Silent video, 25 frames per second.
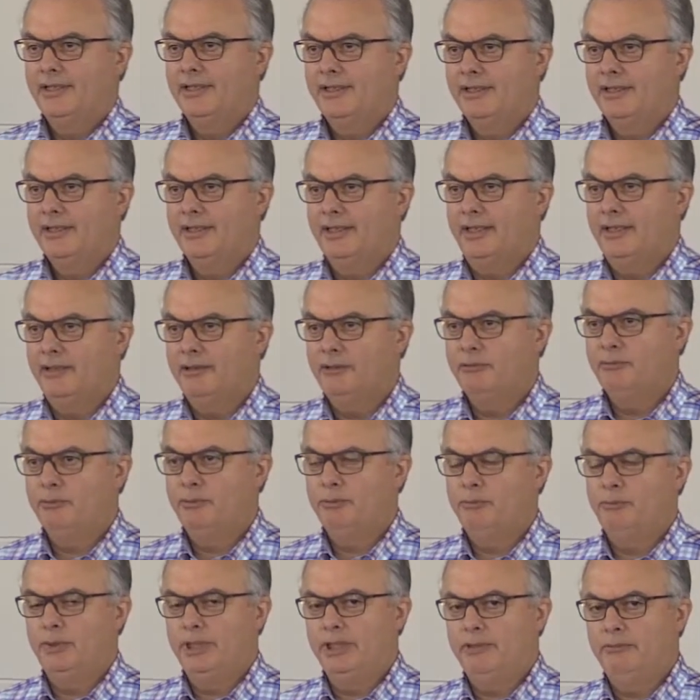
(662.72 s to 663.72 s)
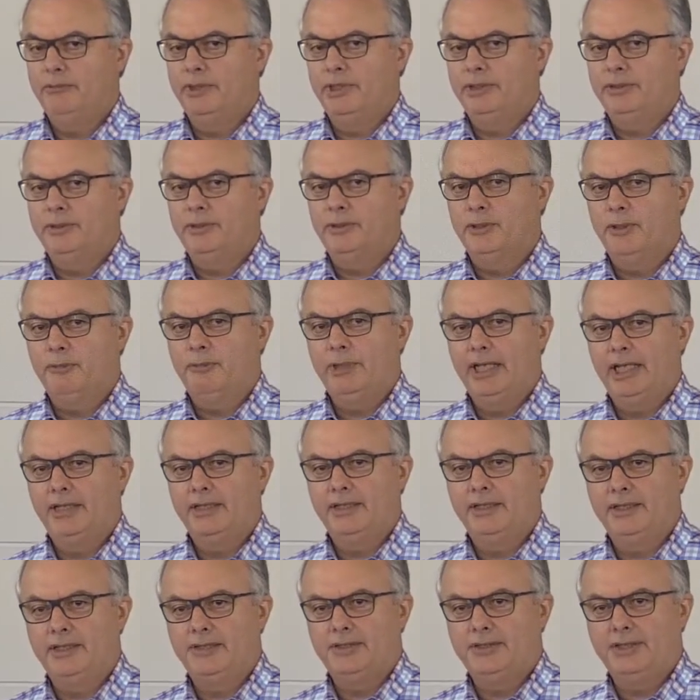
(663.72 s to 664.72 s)
You know, we talk
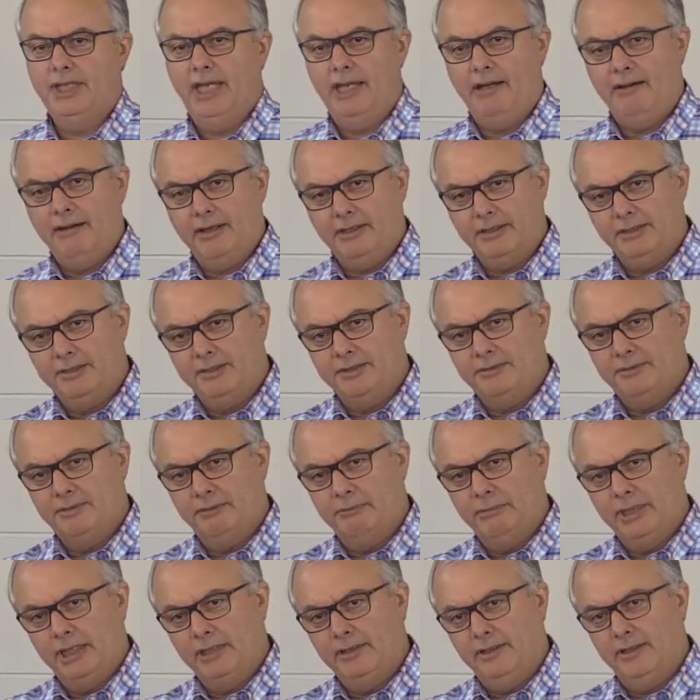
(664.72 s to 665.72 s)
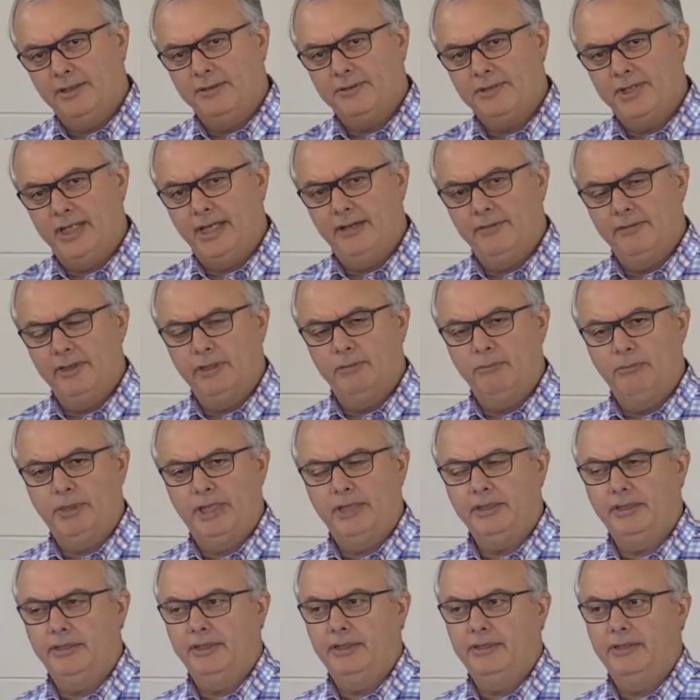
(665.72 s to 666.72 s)
about these characters and we gloss over them,
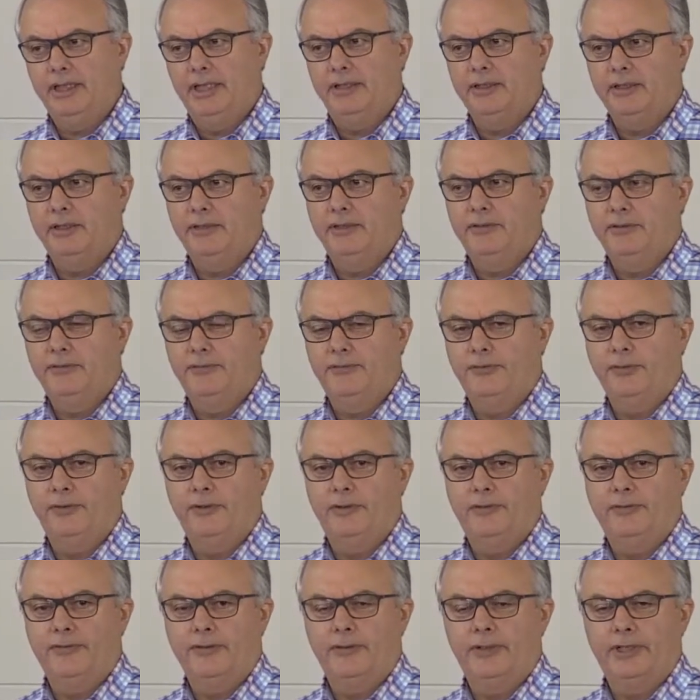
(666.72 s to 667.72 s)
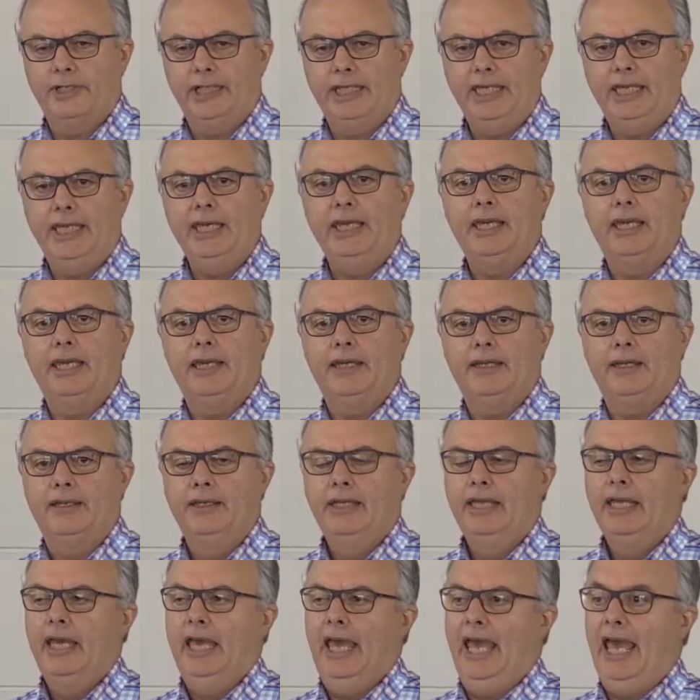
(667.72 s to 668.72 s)
but you know, for a king,
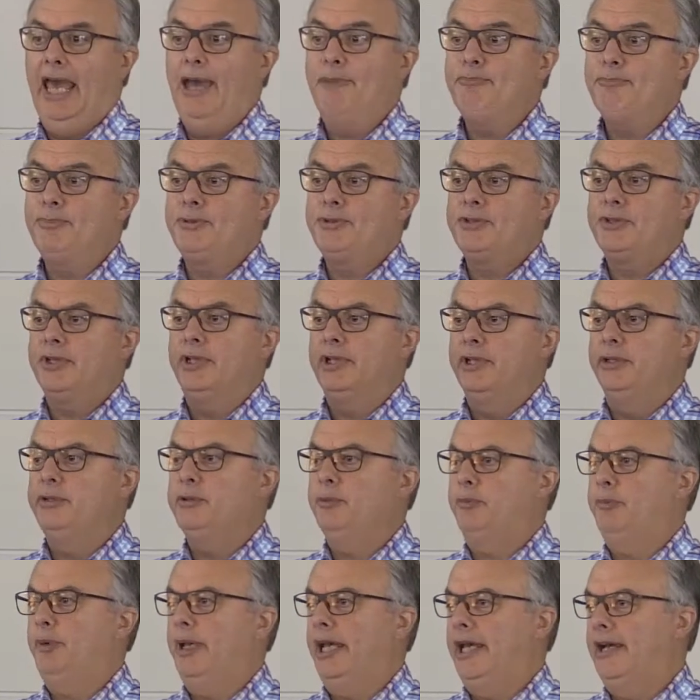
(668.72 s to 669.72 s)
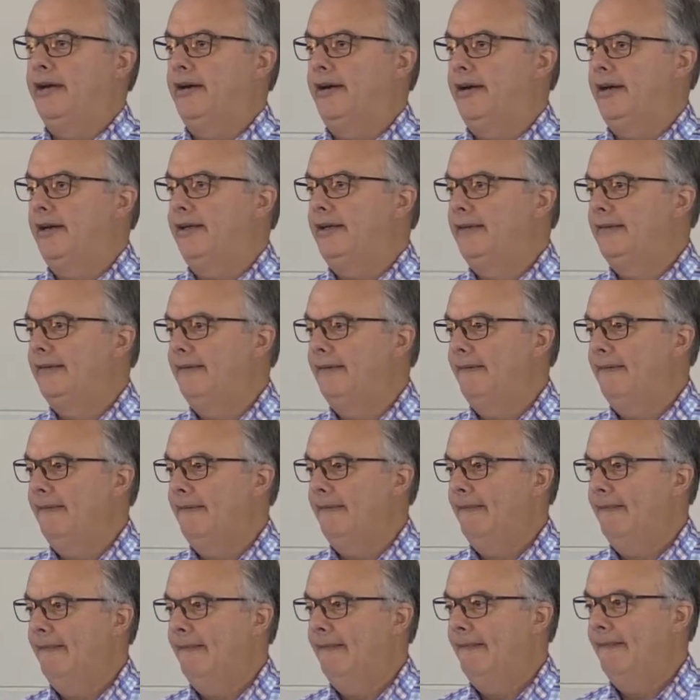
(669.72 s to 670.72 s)
absolute power,
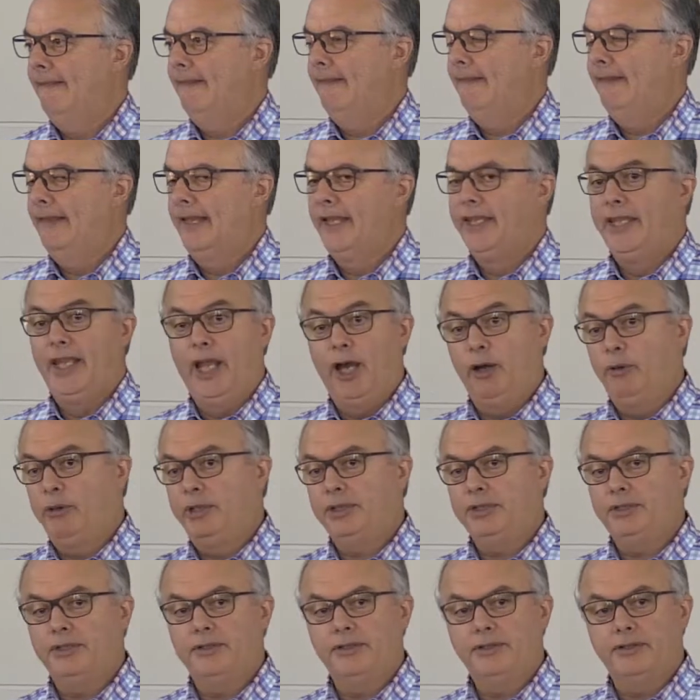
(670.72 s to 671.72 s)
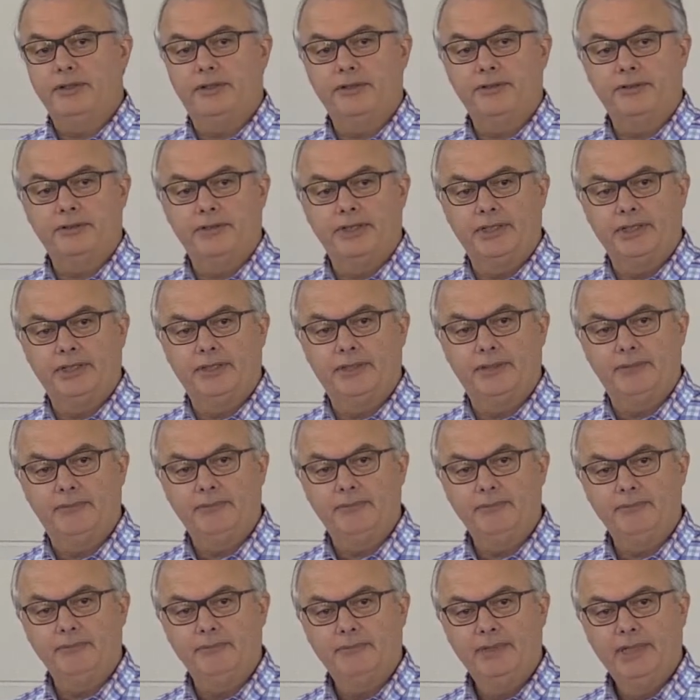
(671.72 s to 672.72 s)
no one could contradict
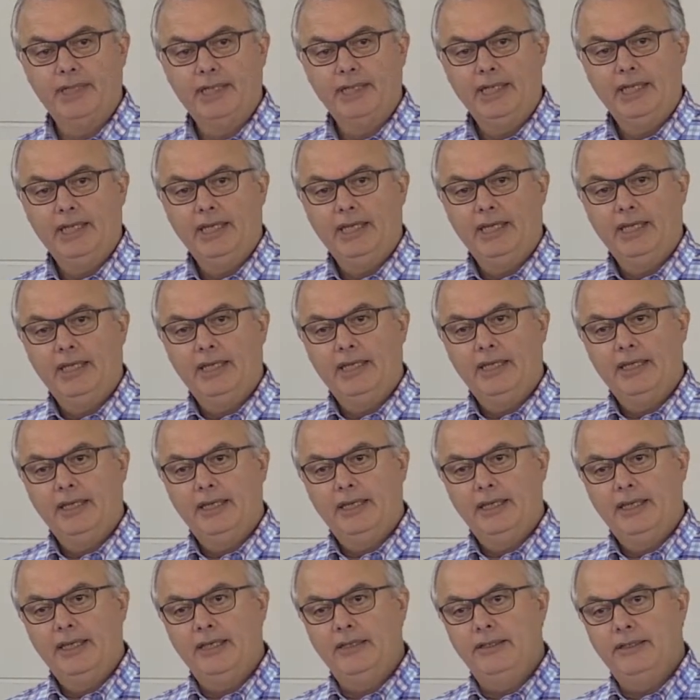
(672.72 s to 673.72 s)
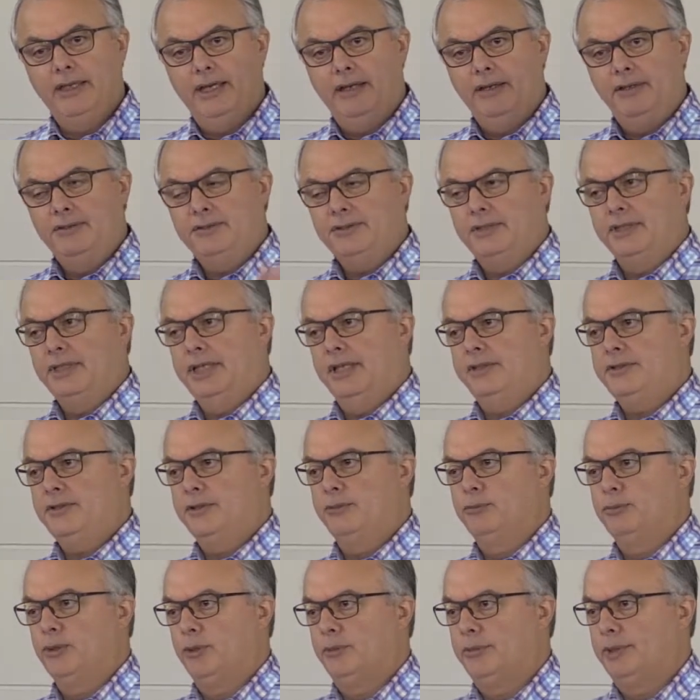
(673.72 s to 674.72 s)
him. He goes and gets
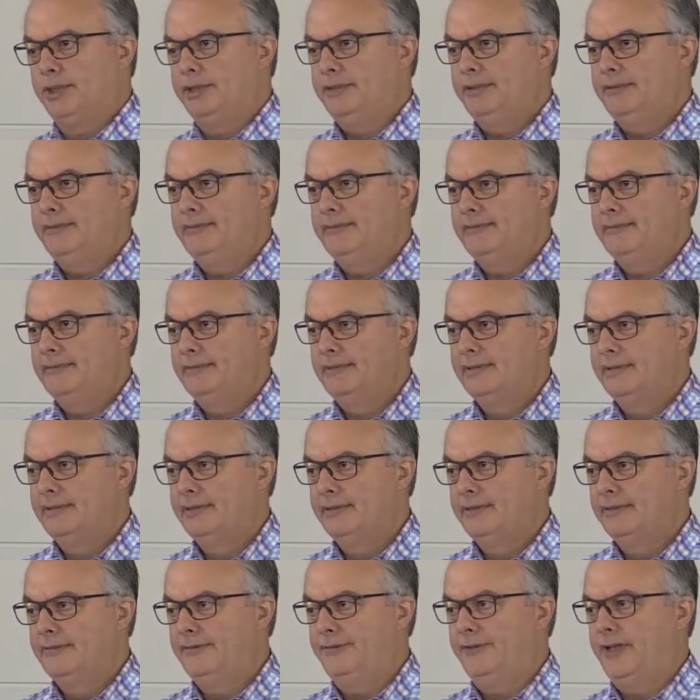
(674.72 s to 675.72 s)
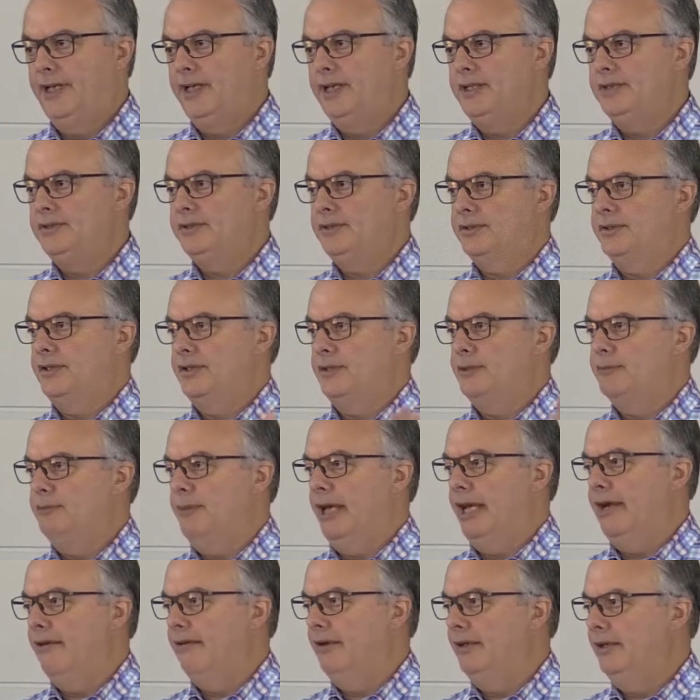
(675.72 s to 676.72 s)
a woman, finds she's
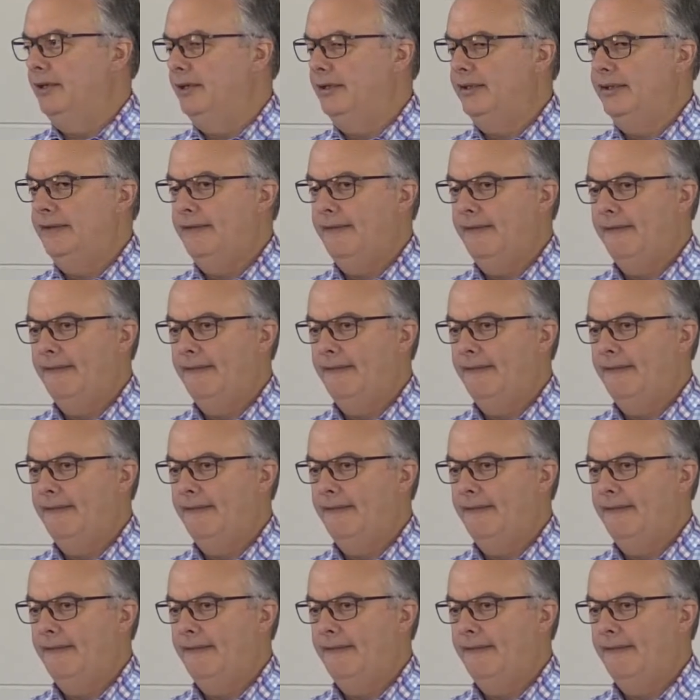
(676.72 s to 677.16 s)
married,